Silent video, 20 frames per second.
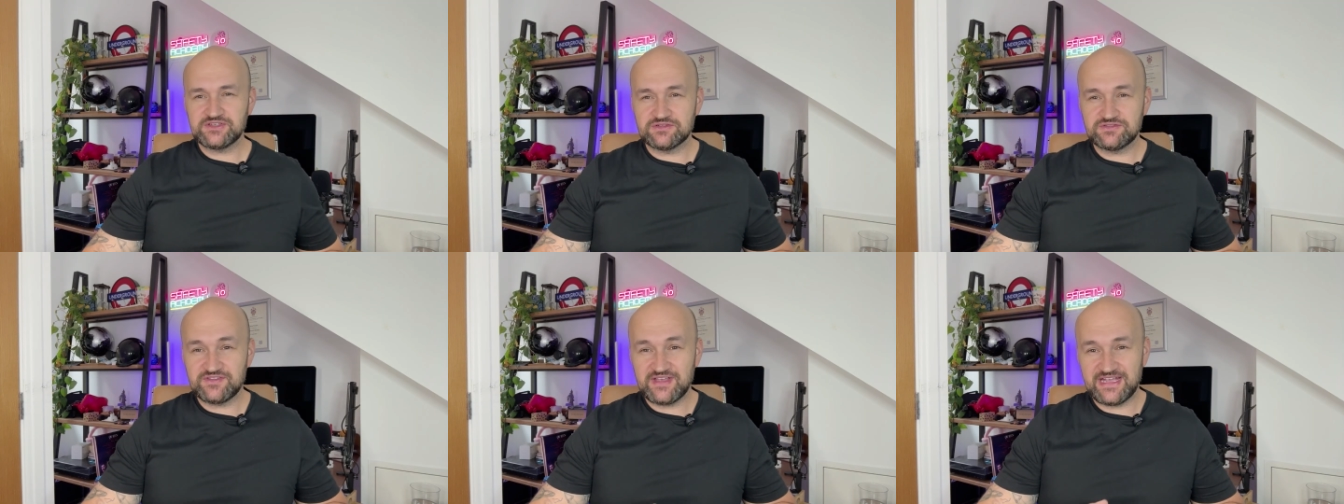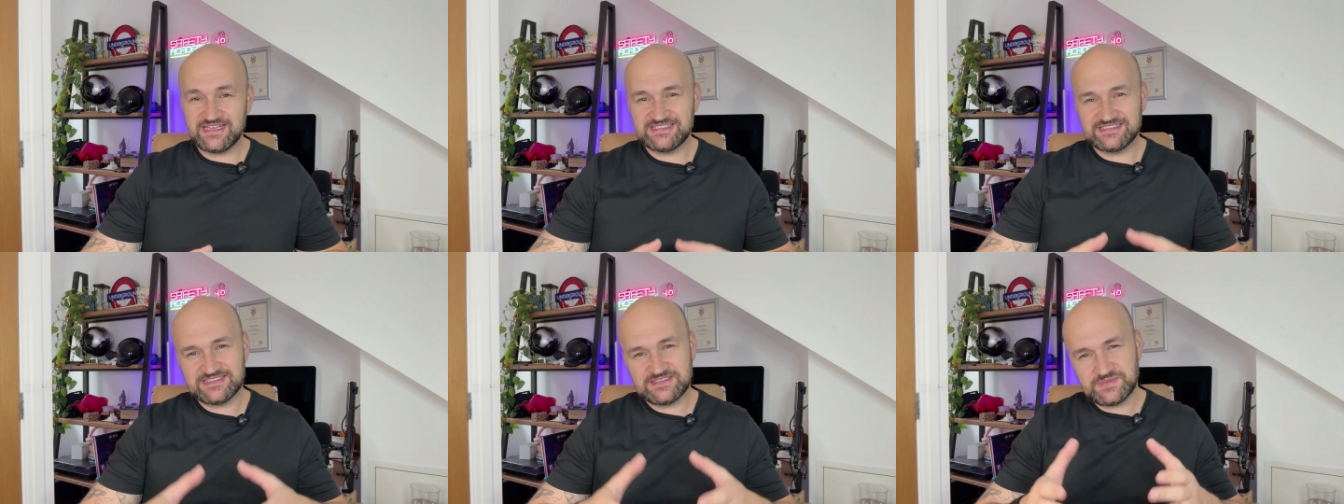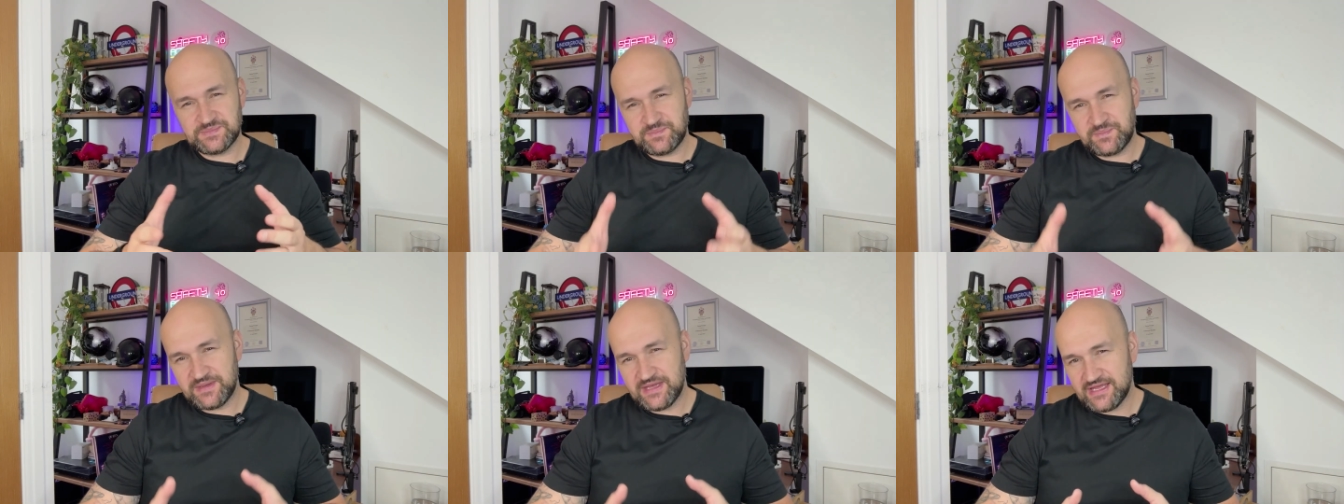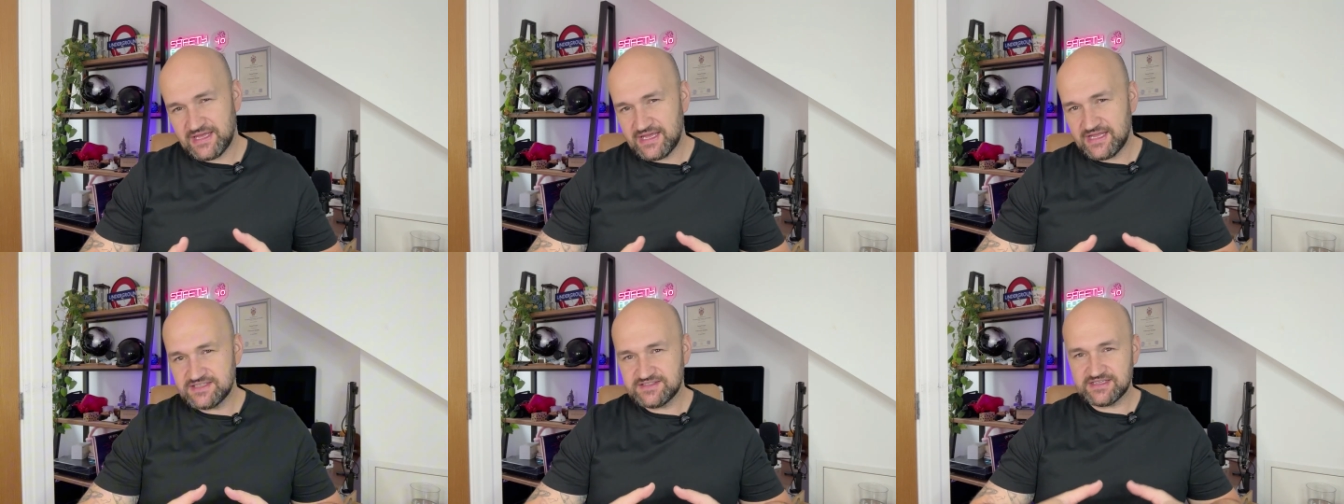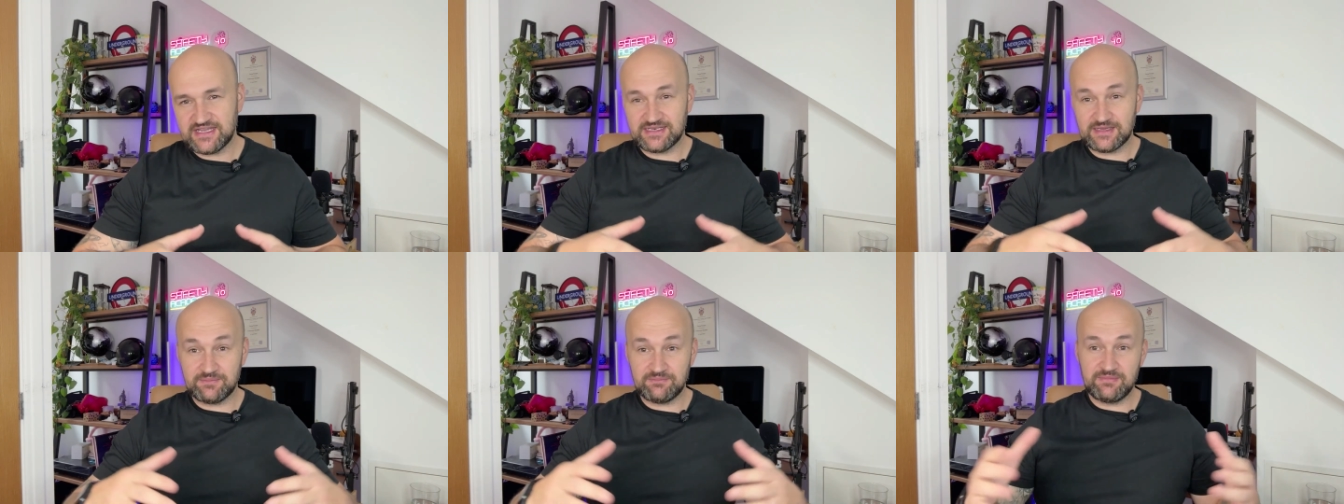of its speeds
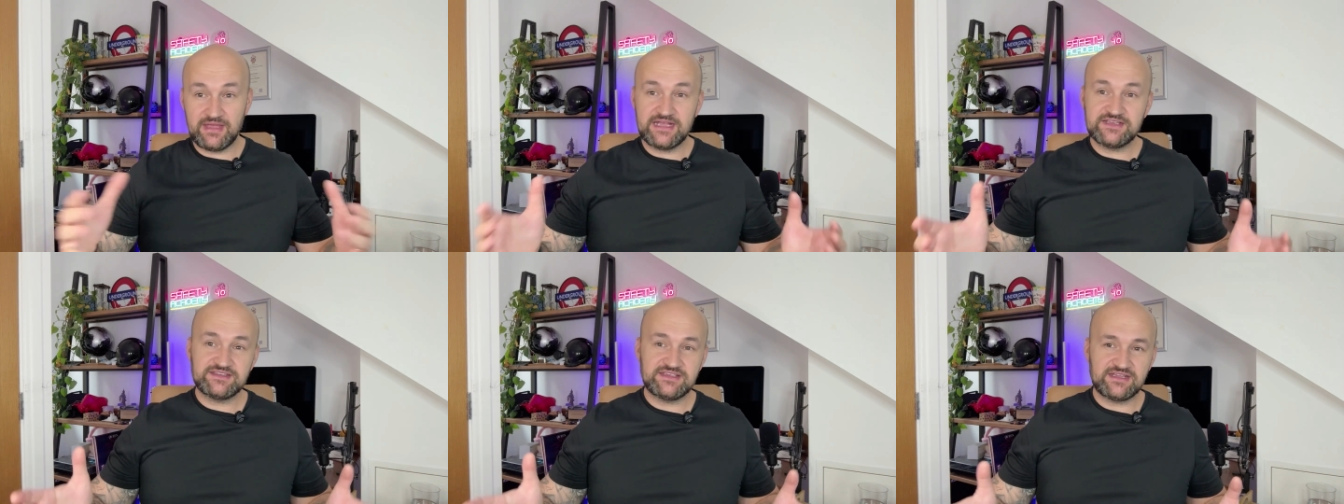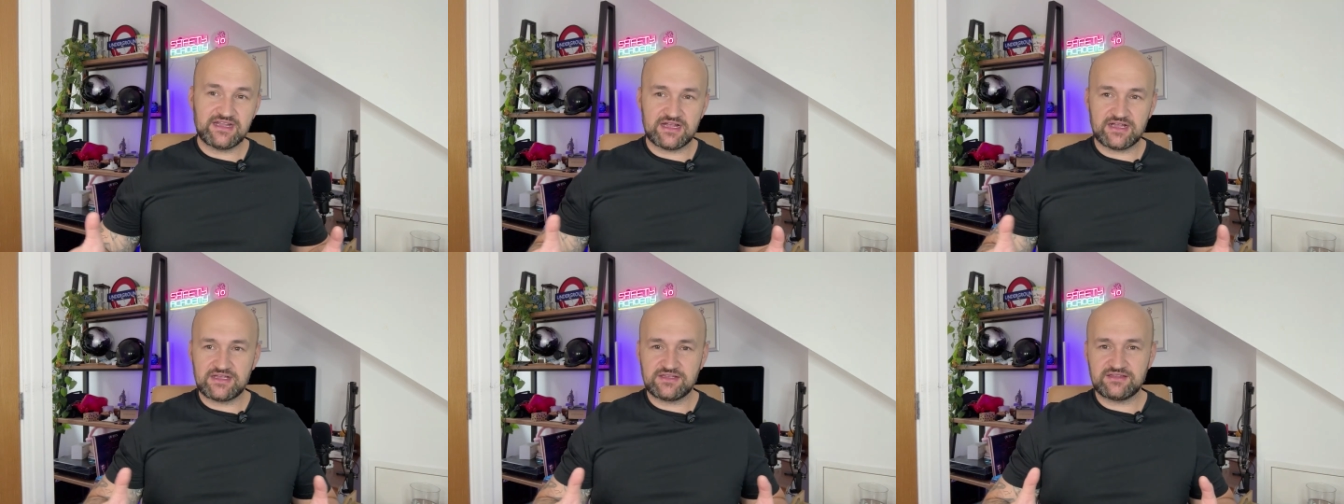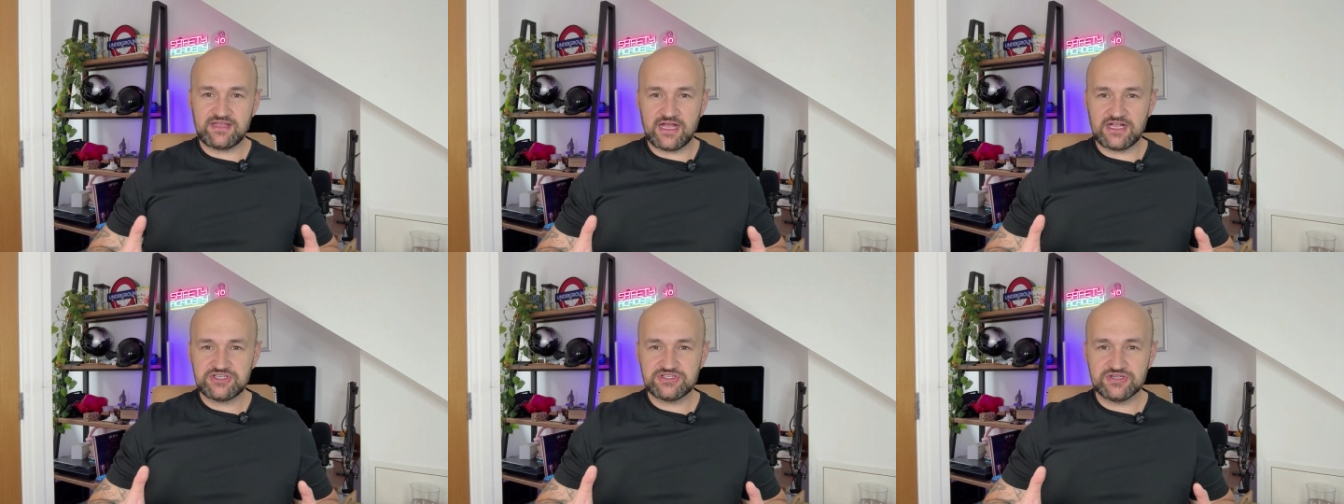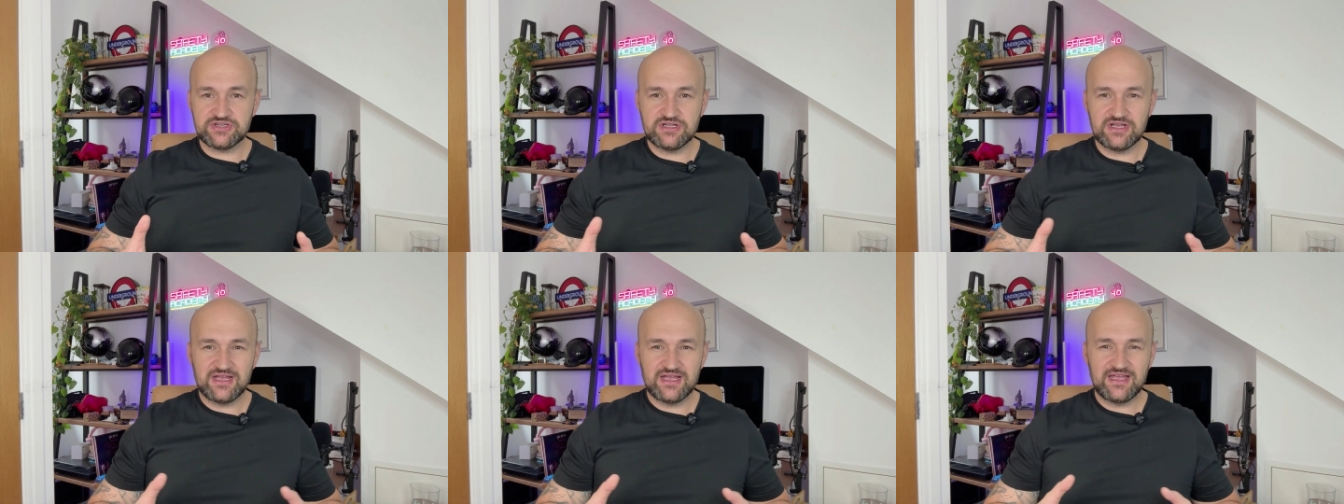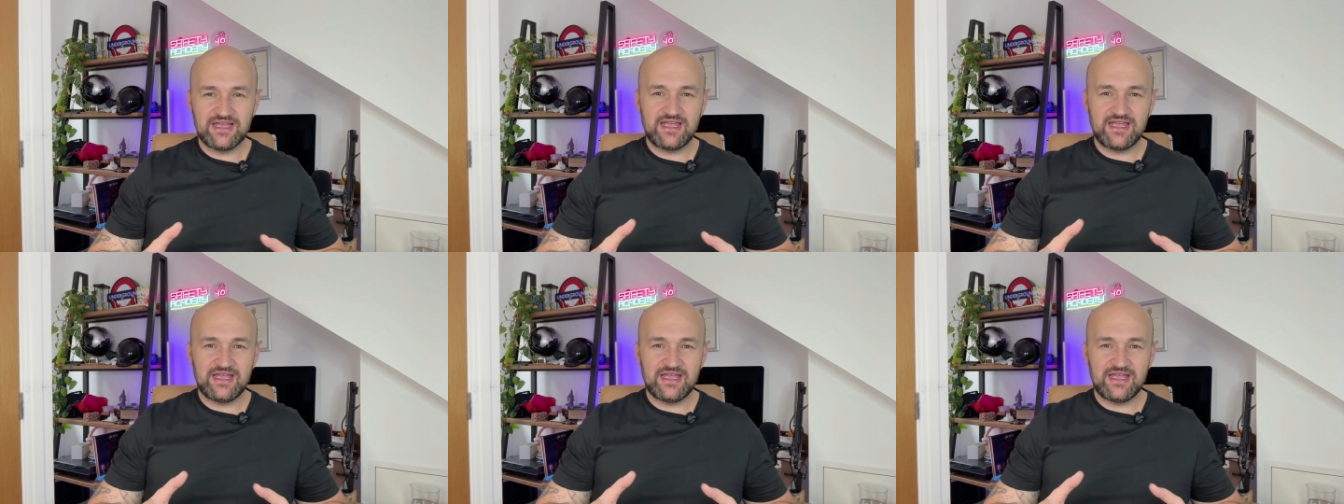and amazing architecture,